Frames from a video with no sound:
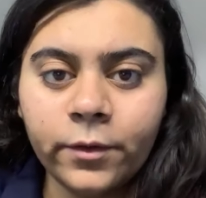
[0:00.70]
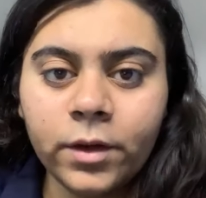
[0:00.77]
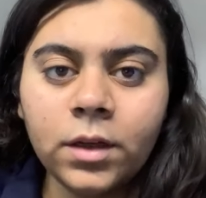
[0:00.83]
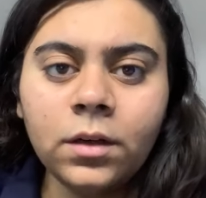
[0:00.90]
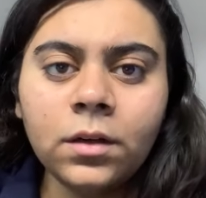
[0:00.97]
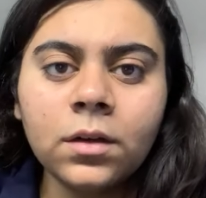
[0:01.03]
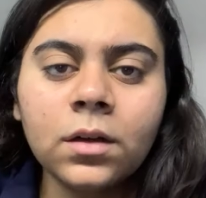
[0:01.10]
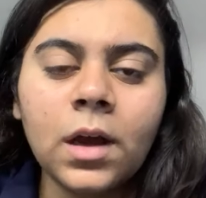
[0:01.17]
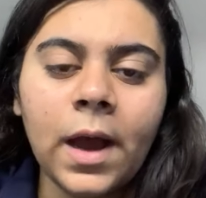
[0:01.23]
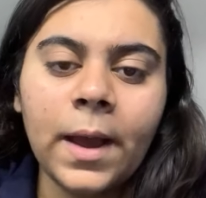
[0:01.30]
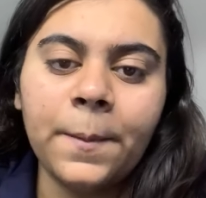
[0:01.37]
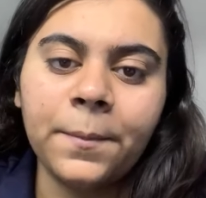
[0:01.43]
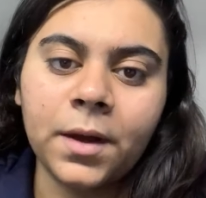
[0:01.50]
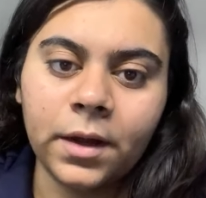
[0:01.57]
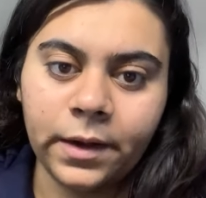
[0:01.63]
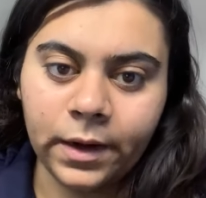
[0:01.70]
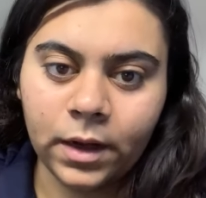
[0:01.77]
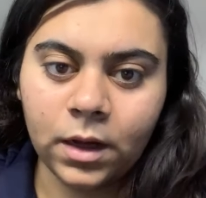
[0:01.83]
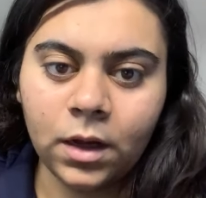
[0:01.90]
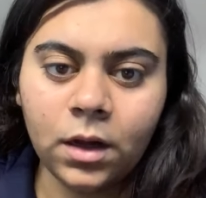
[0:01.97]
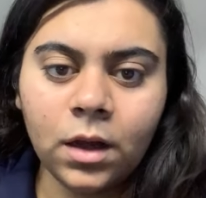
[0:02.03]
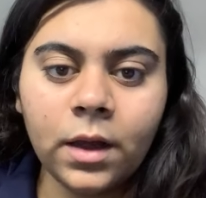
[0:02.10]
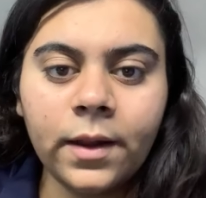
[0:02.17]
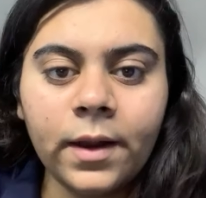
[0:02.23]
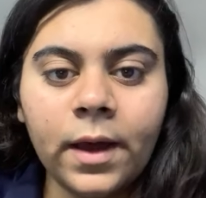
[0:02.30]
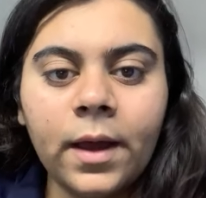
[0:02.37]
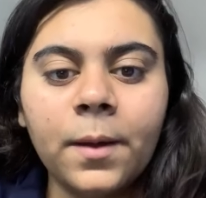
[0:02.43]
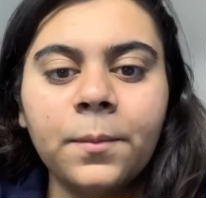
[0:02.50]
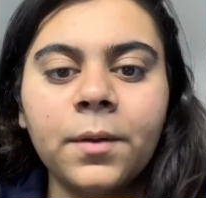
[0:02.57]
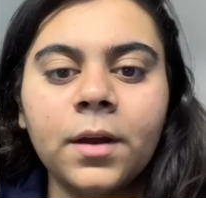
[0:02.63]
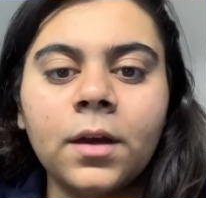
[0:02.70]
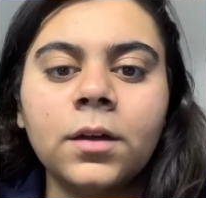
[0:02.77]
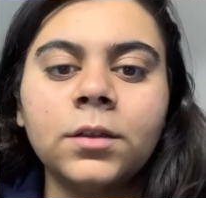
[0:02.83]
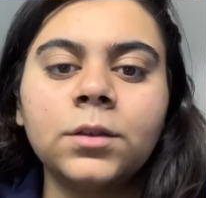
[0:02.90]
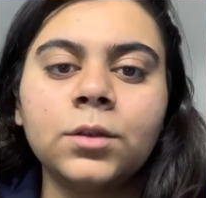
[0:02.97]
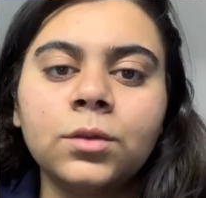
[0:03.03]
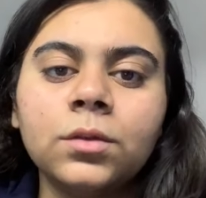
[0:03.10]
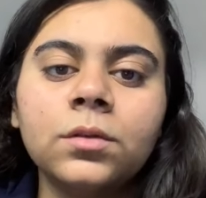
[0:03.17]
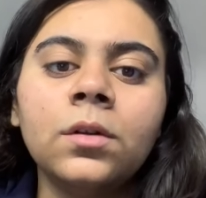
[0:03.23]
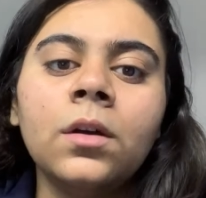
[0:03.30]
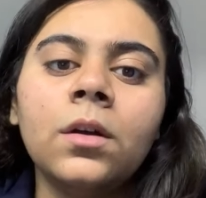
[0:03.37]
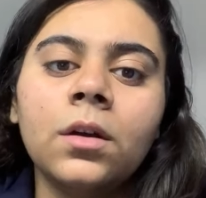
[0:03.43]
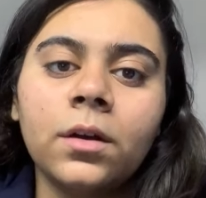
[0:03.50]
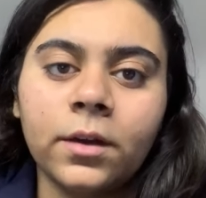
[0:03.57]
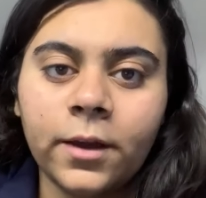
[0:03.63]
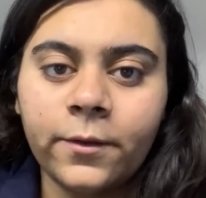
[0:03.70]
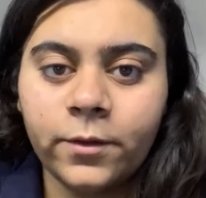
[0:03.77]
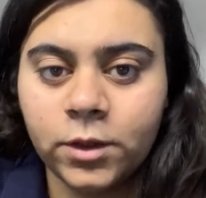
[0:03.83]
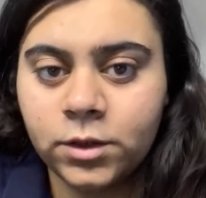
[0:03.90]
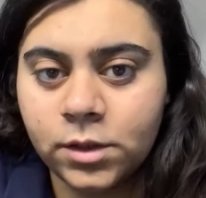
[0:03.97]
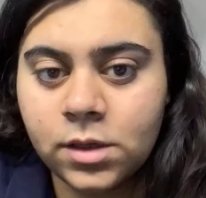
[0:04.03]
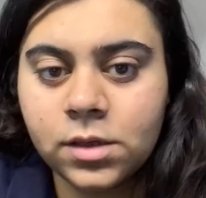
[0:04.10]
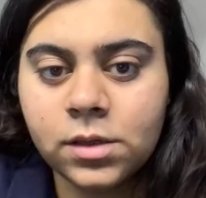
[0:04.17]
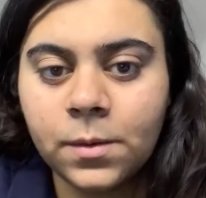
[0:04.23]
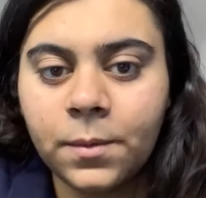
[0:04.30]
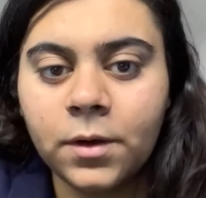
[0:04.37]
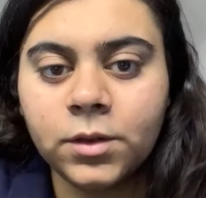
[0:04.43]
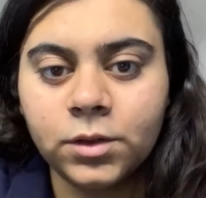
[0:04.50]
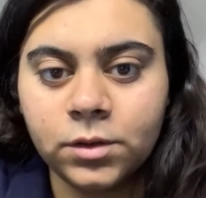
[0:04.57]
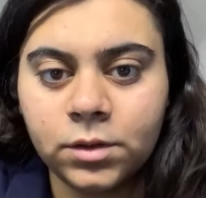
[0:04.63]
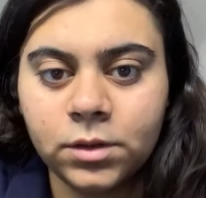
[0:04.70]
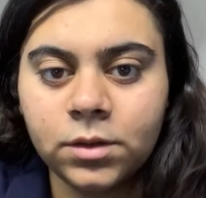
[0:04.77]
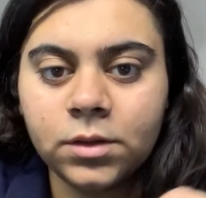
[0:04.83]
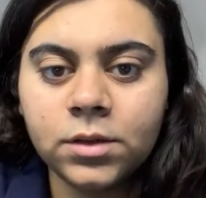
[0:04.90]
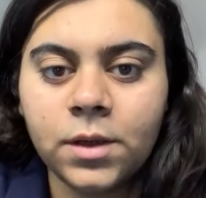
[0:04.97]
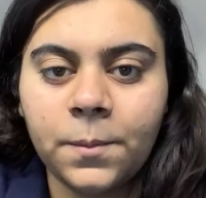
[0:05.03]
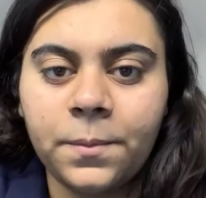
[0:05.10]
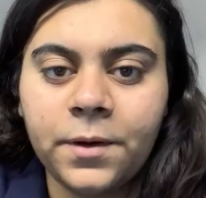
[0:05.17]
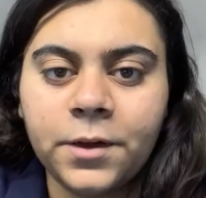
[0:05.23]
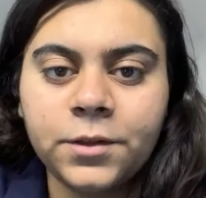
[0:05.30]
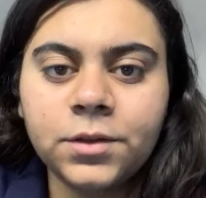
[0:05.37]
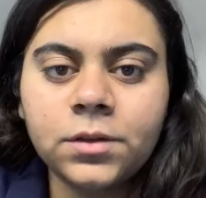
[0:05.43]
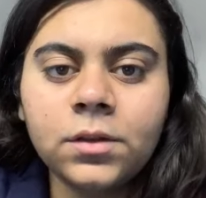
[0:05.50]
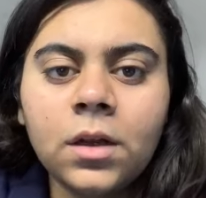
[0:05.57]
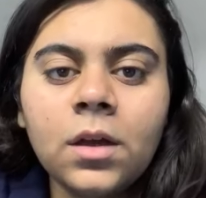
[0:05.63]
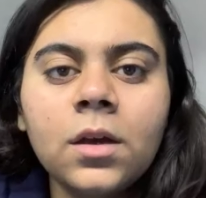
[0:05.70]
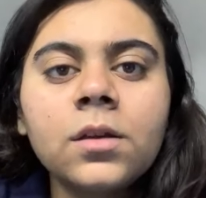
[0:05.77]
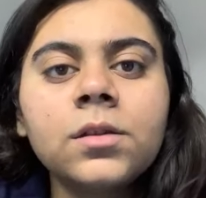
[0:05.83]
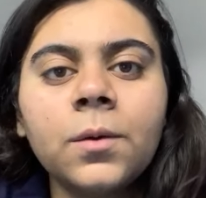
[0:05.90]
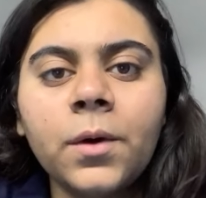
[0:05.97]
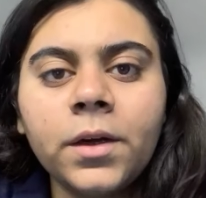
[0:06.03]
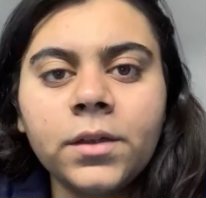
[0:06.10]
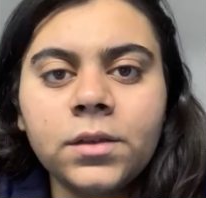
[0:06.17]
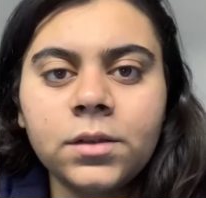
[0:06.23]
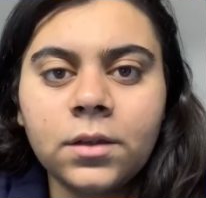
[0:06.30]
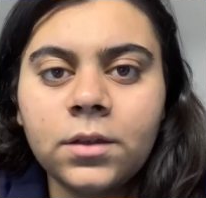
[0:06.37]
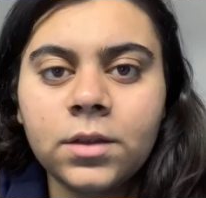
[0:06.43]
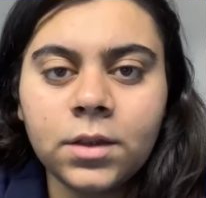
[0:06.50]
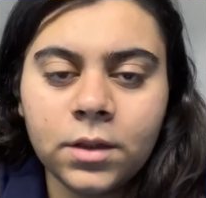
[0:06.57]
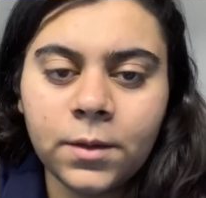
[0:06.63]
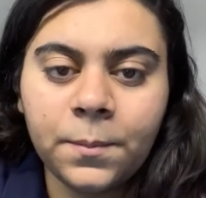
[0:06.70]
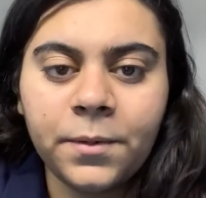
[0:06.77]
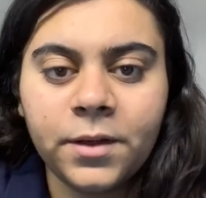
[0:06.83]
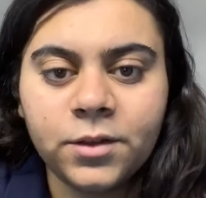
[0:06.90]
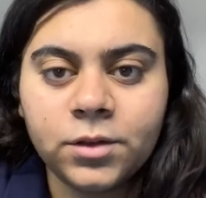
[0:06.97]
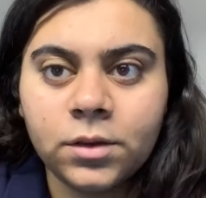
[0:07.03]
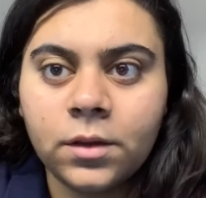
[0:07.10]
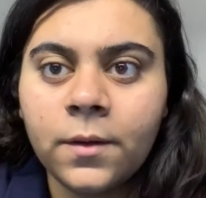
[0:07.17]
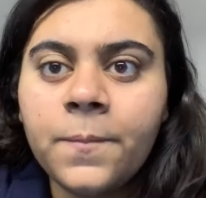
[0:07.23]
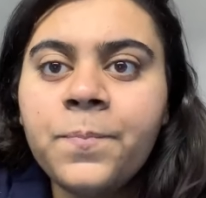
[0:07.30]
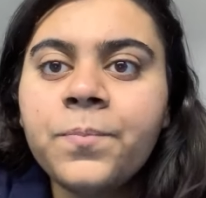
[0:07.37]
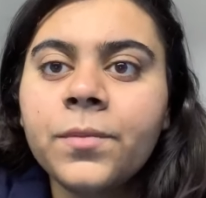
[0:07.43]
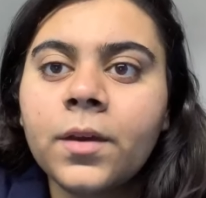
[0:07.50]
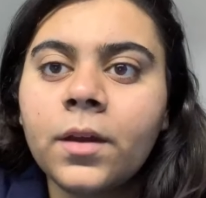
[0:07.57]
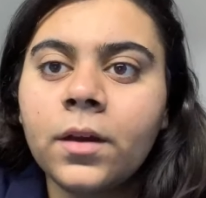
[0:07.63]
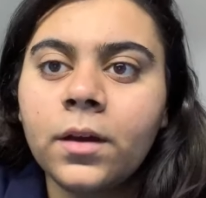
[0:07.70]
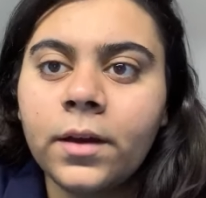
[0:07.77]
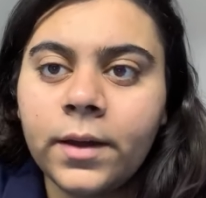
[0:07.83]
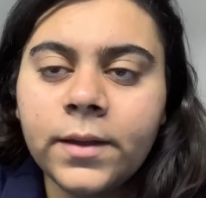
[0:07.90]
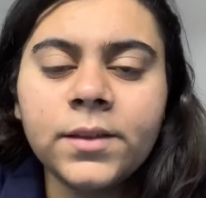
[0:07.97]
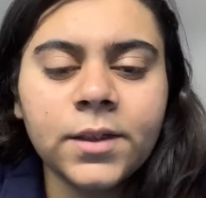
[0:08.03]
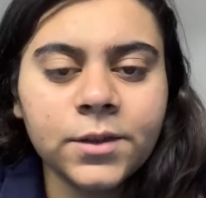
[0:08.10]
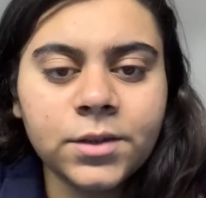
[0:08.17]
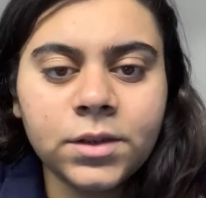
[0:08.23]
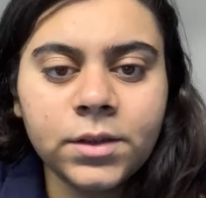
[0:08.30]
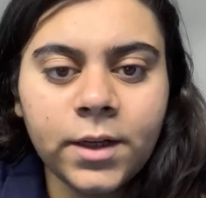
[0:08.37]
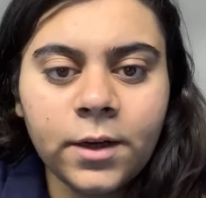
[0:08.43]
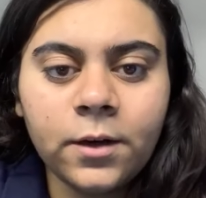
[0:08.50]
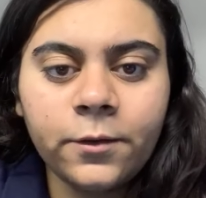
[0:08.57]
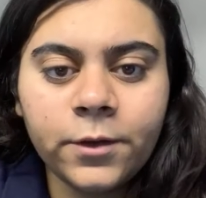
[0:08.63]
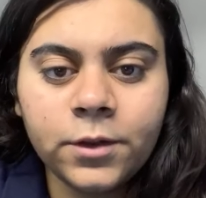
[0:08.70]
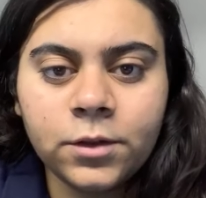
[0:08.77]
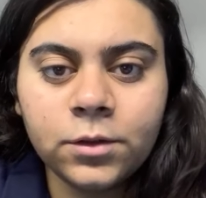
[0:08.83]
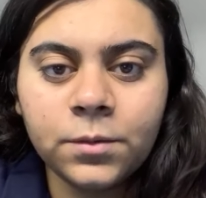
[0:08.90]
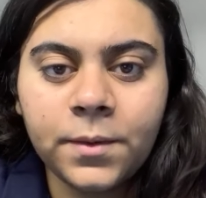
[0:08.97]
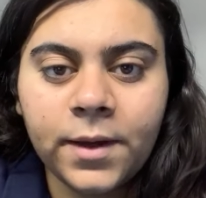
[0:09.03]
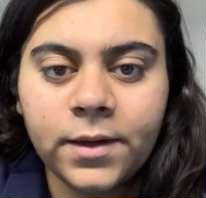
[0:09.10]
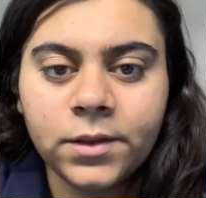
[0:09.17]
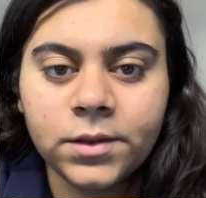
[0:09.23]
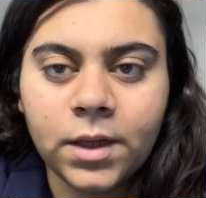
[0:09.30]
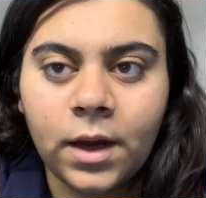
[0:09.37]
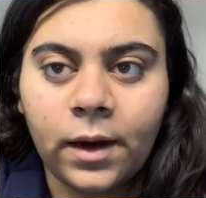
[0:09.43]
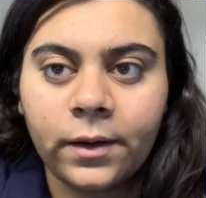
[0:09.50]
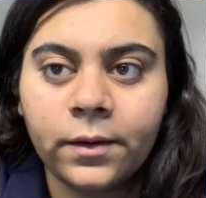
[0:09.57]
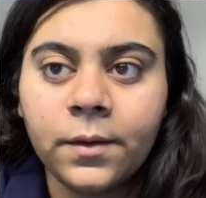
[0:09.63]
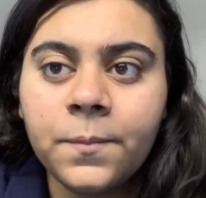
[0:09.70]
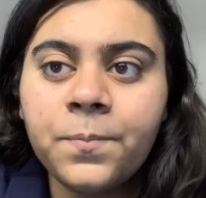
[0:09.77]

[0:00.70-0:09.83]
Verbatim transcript: everyone I am Kanika and I am here to give a gist about judicial separation so what is judicial separation in section 10 of Hindu Marriage Act